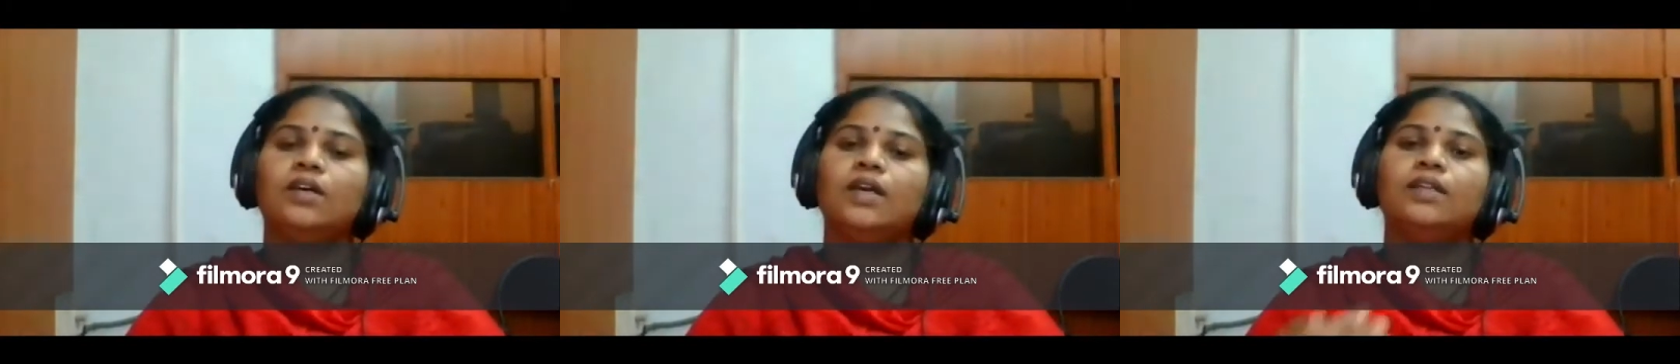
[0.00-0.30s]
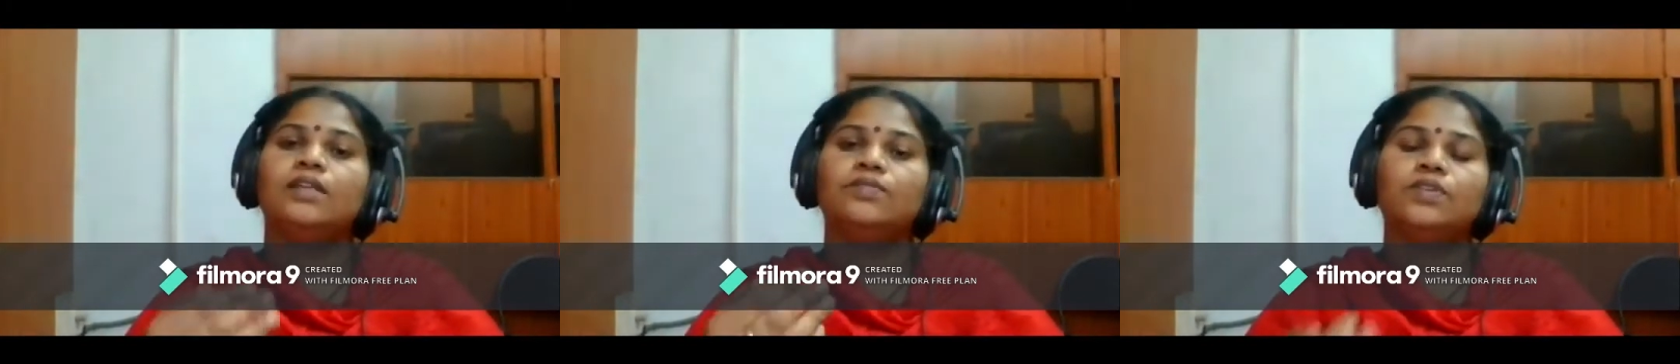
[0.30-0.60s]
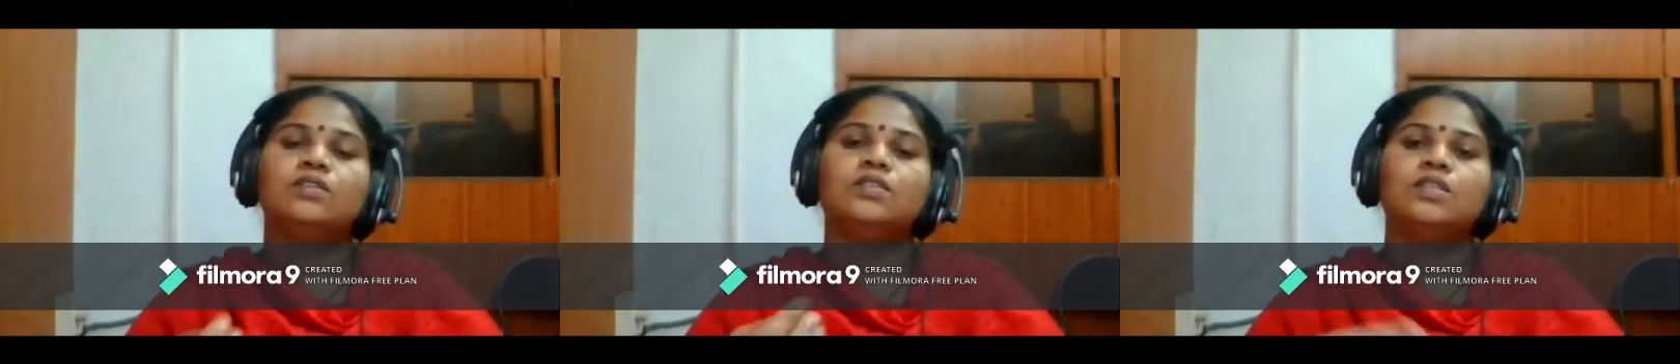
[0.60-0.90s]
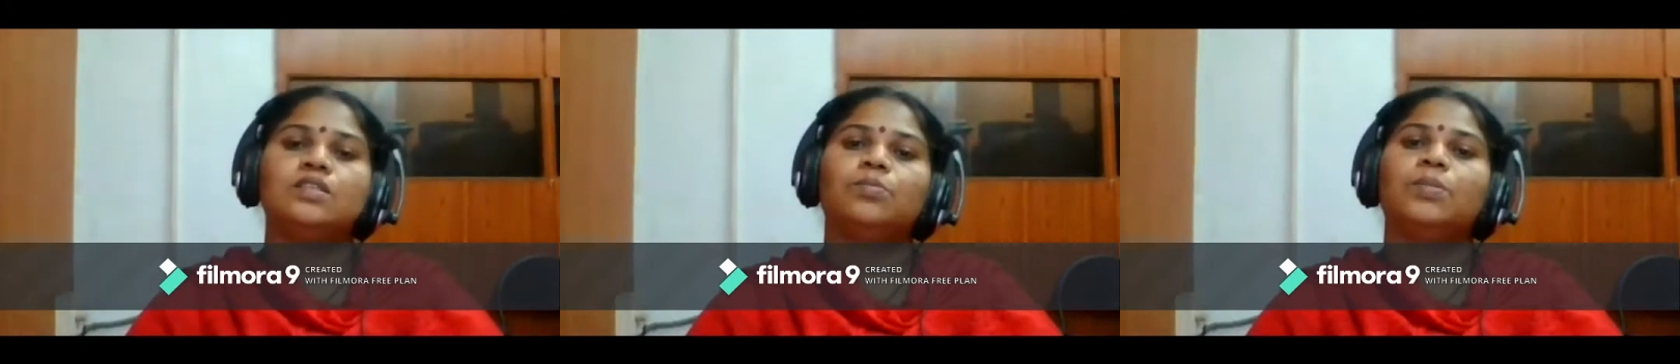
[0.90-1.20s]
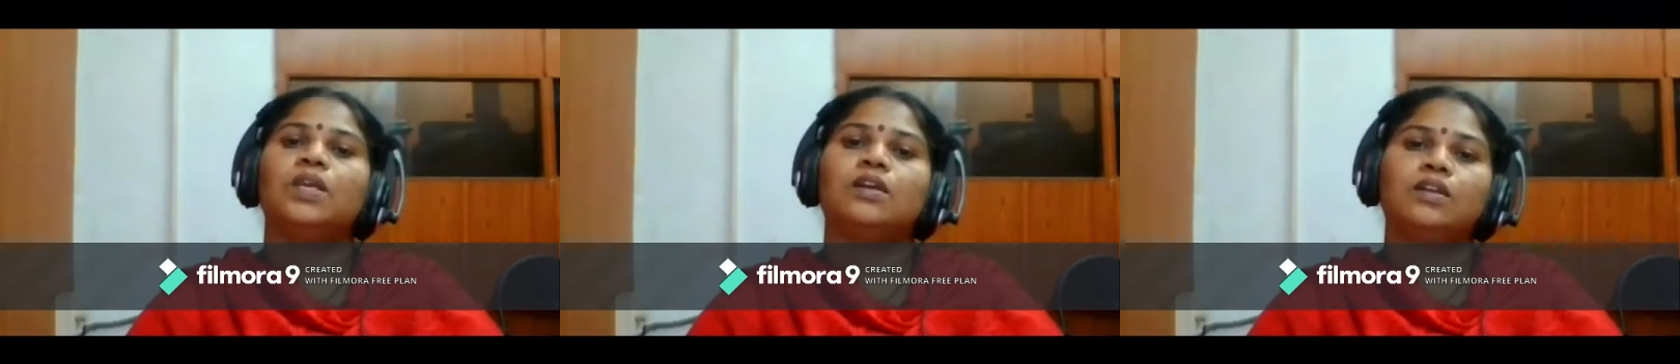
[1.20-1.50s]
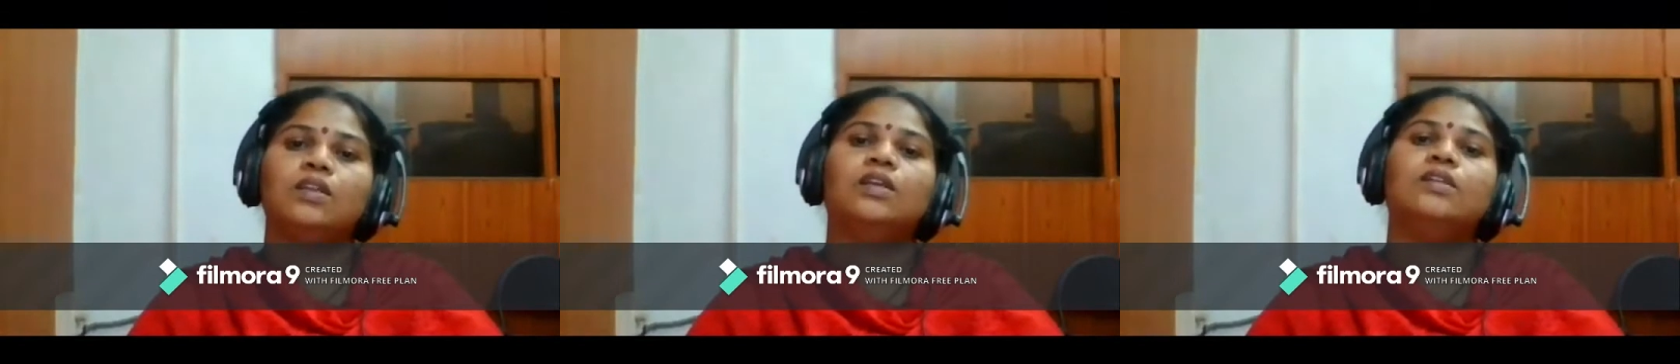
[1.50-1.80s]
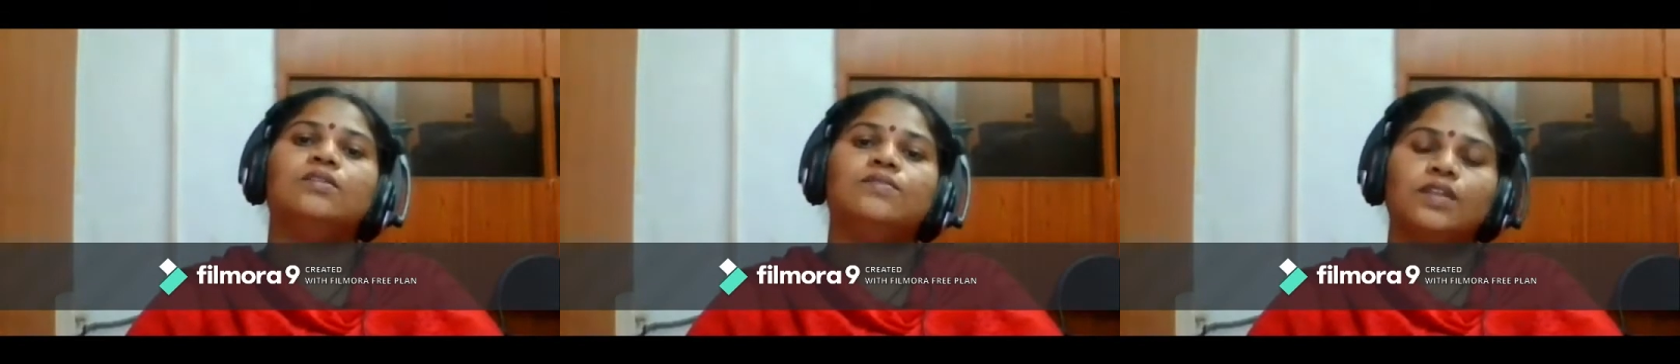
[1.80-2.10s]
and different scenes may
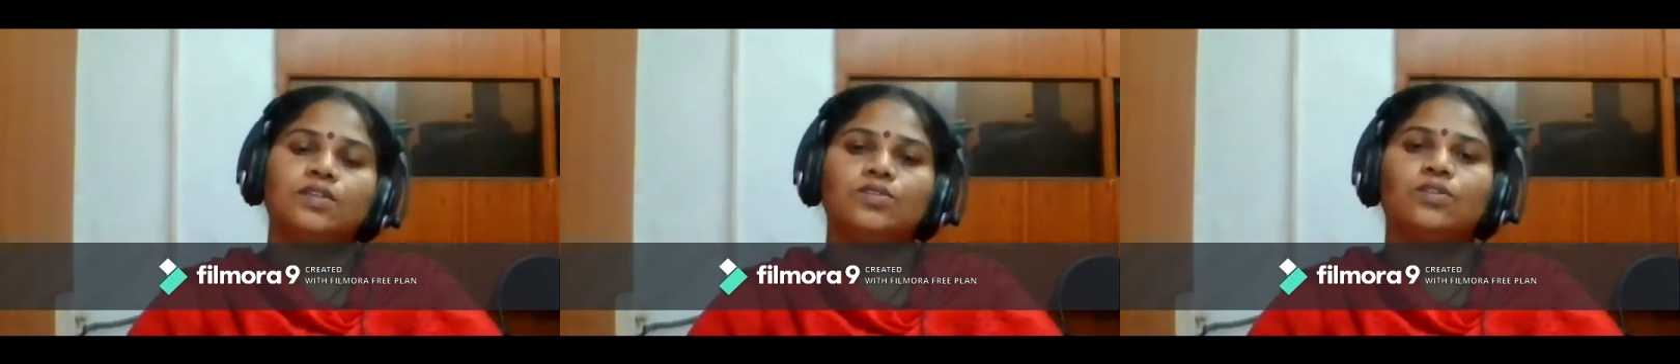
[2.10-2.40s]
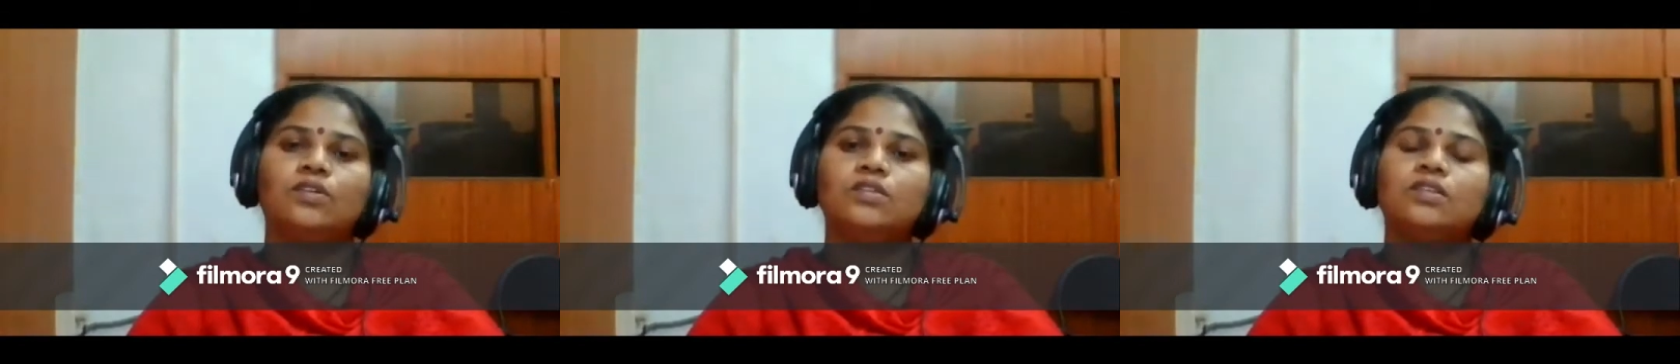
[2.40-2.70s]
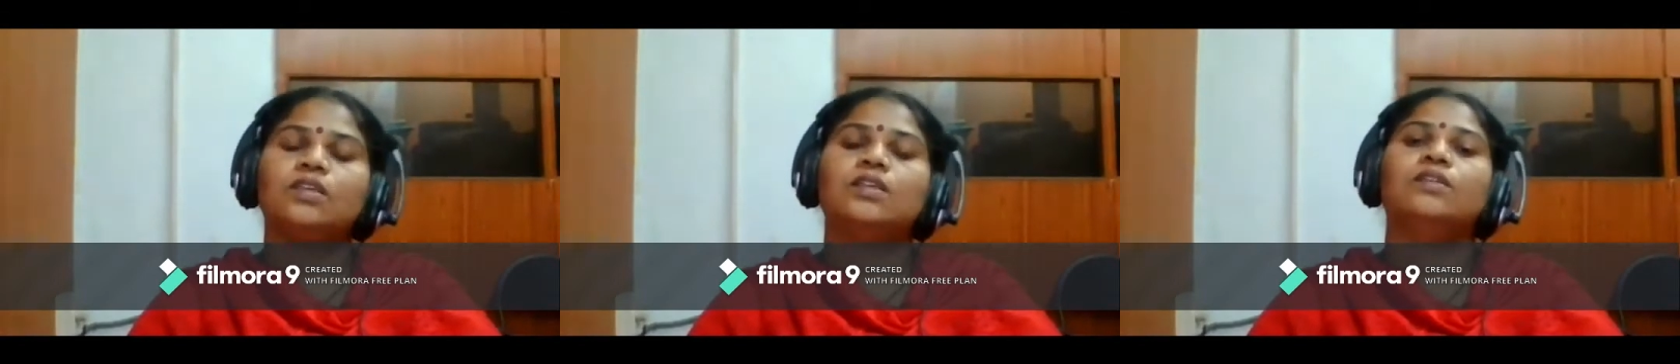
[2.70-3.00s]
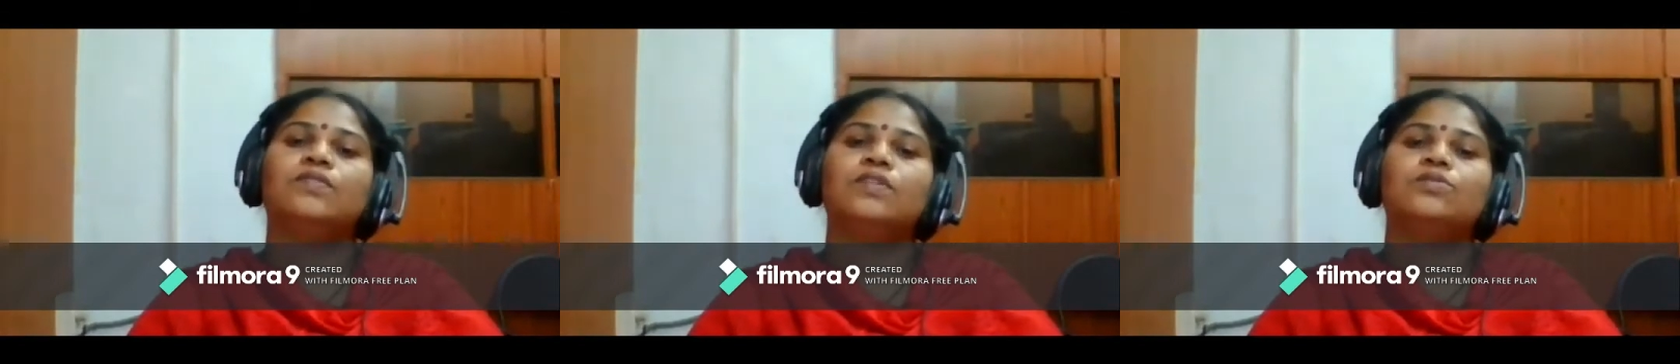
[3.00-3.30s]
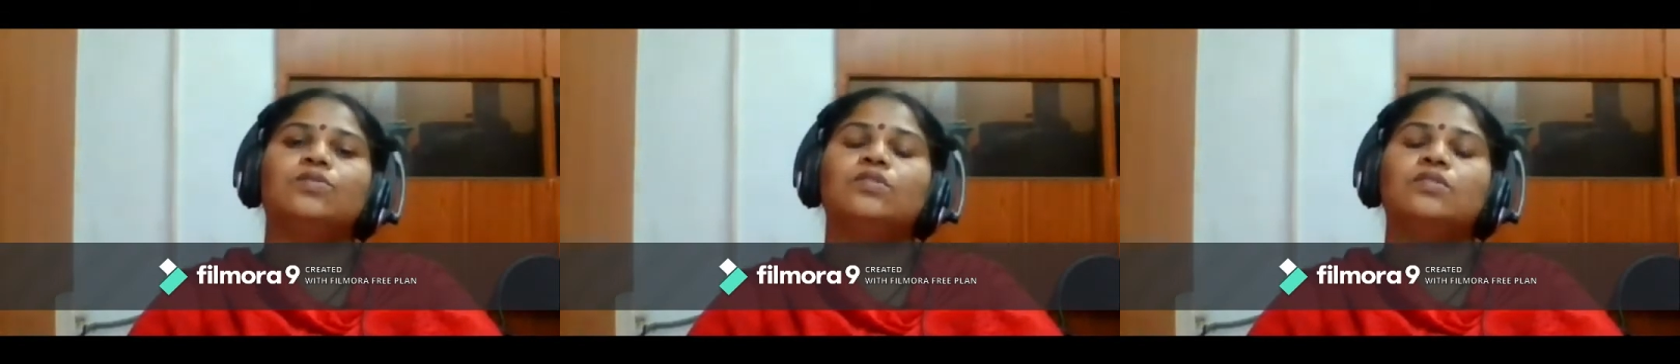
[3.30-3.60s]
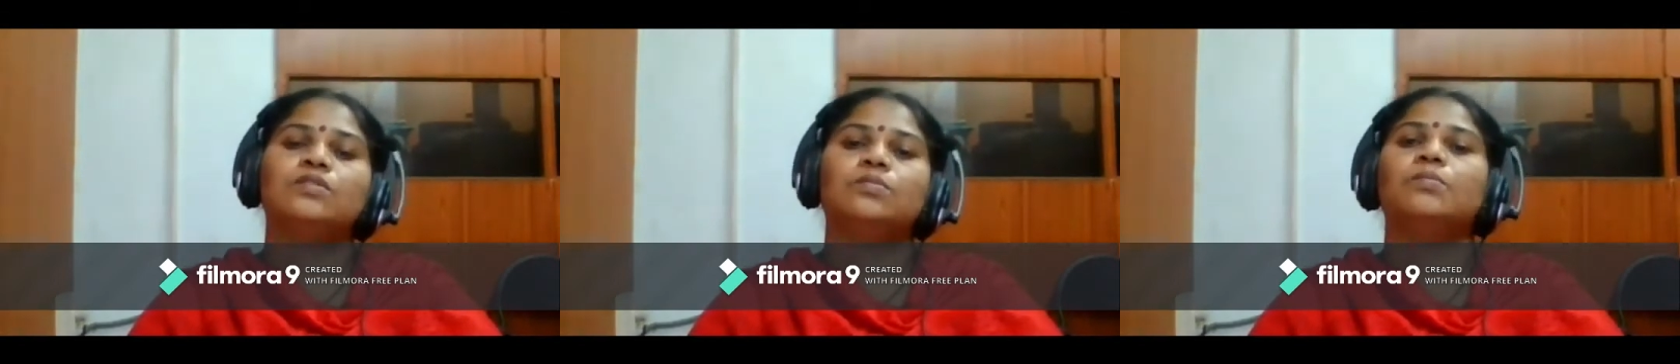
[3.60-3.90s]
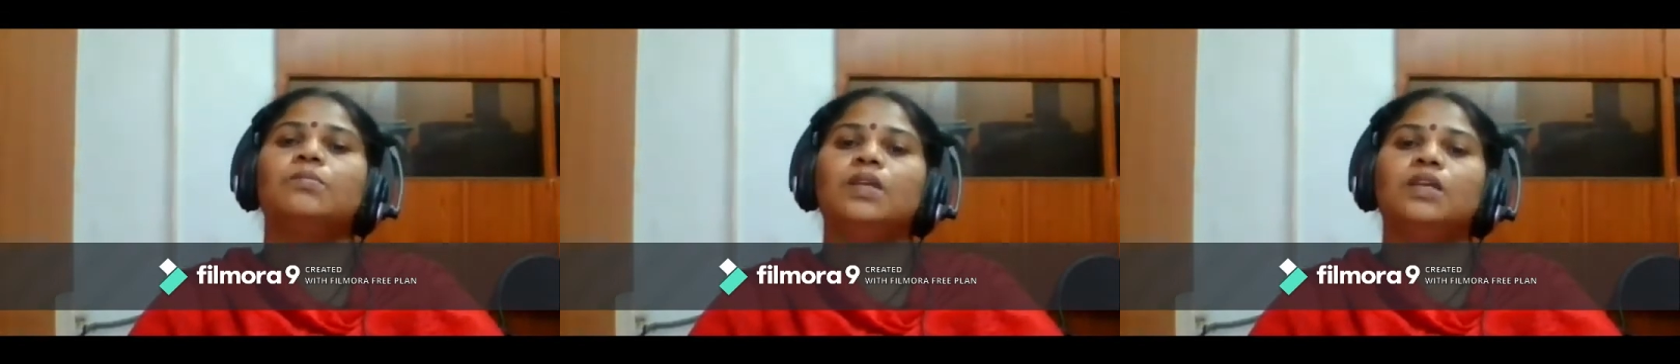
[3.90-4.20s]
contain different shots, and different shots
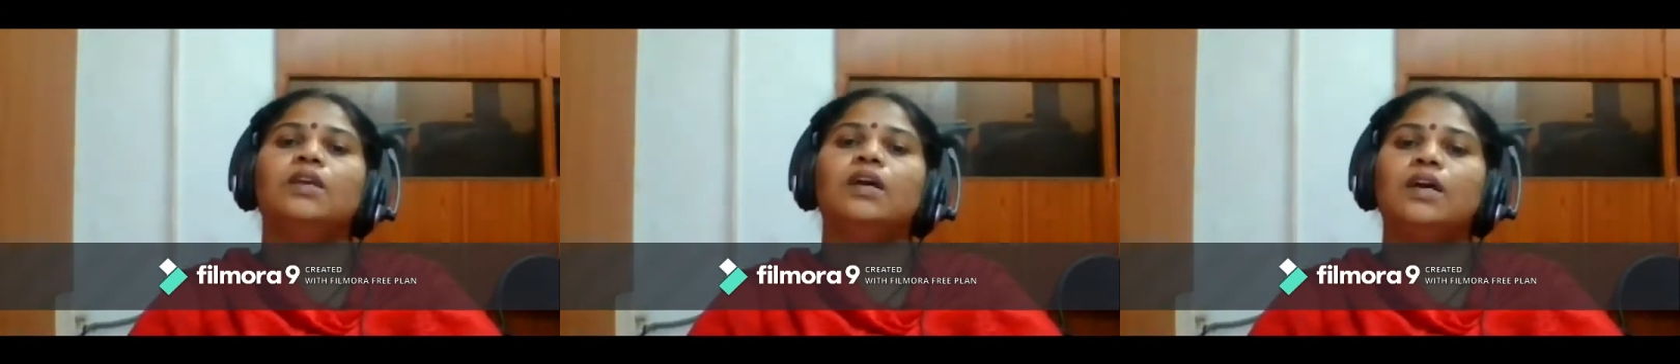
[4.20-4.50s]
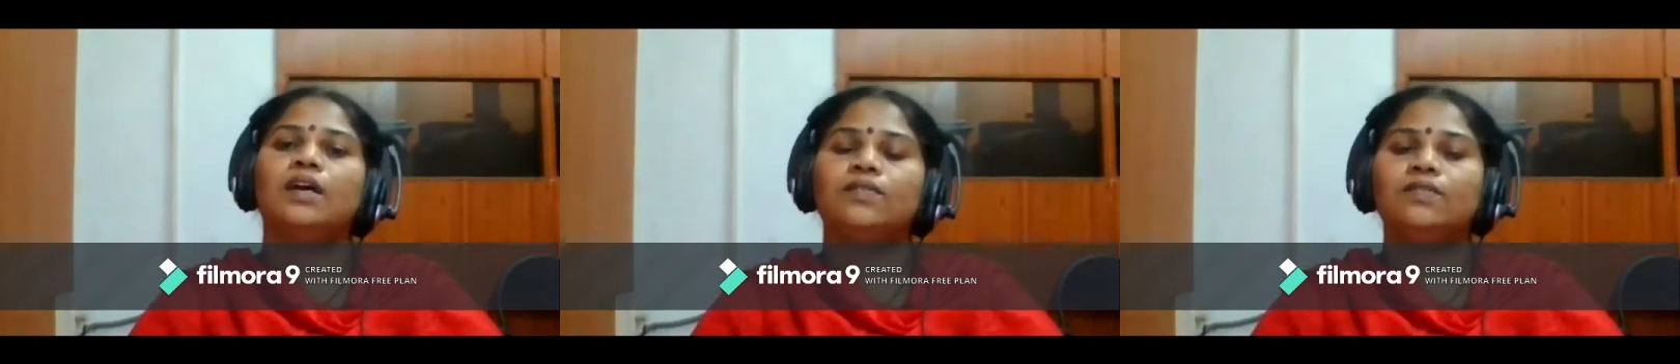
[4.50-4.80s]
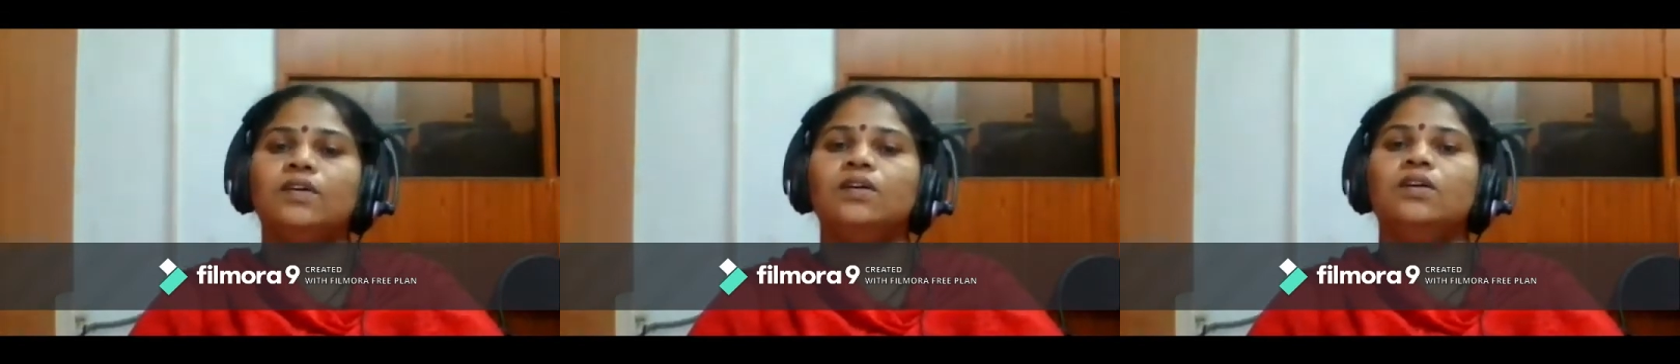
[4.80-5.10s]
may have